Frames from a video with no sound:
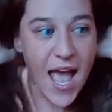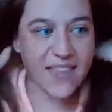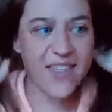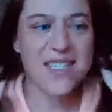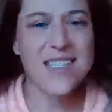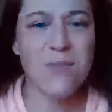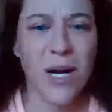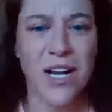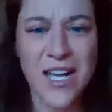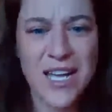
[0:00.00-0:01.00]
this
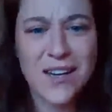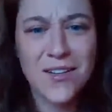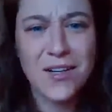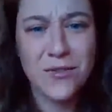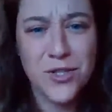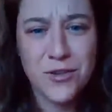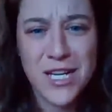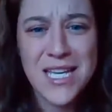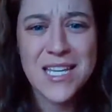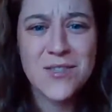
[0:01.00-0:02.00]
is where it can get a little
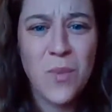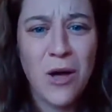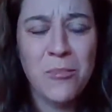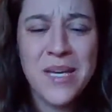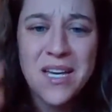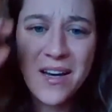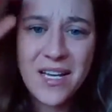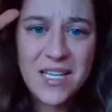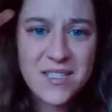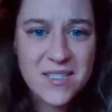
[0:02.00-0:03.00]
tricky as well,
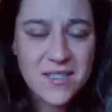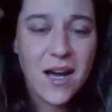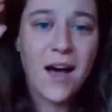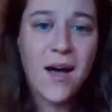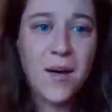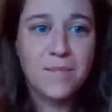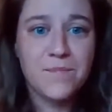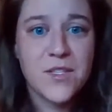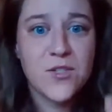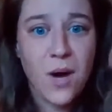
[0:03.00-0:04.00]
because
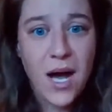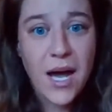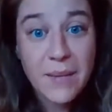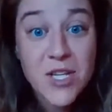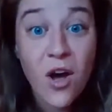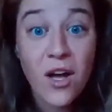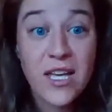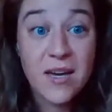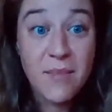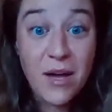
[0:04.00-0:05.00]
so I'm
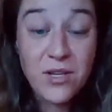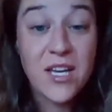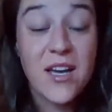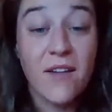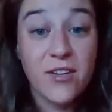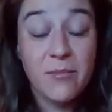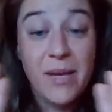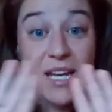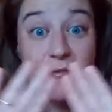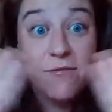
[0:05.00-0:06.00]
talking about the
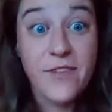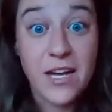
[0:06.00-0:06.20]
government